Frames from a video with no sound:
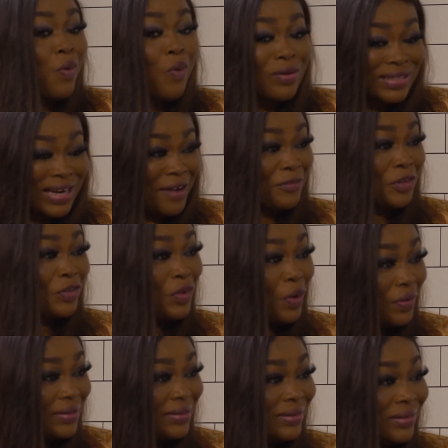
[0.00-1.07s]
What have you
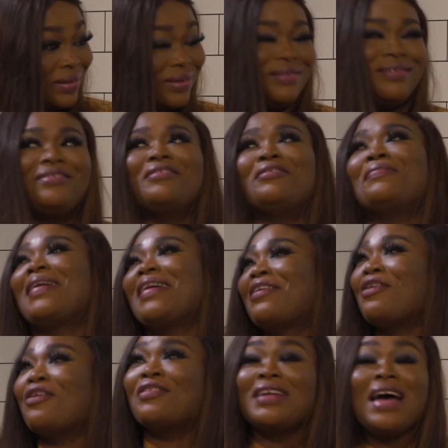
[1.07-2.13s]
done? Oh my
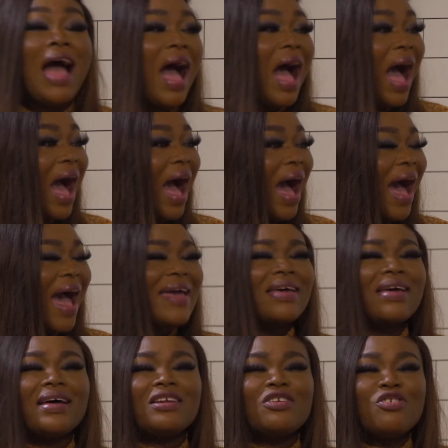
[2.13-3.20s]
God. I
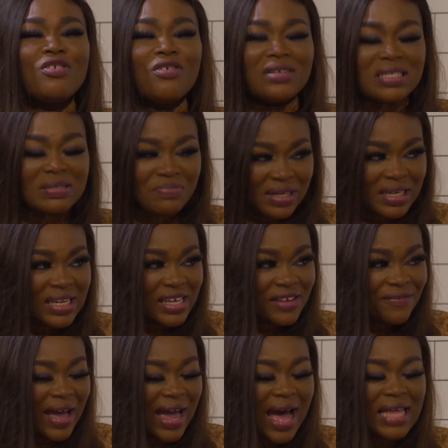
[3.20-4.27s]
cannot
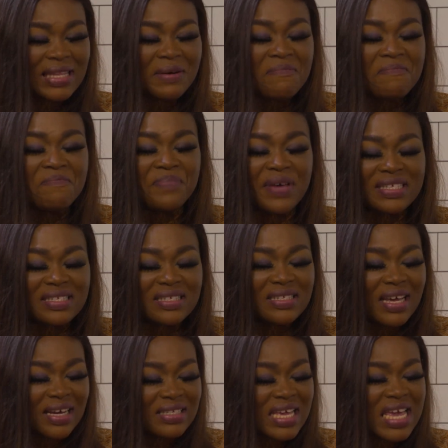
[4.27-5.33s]
believe I had the best
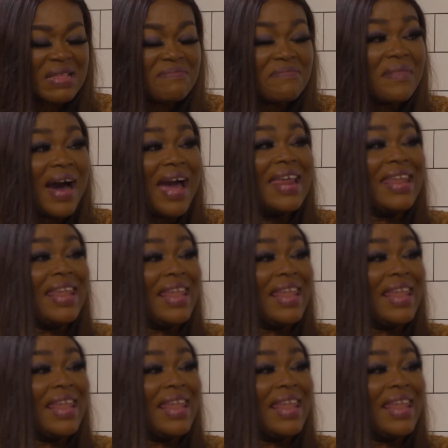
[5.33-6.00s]
sex in my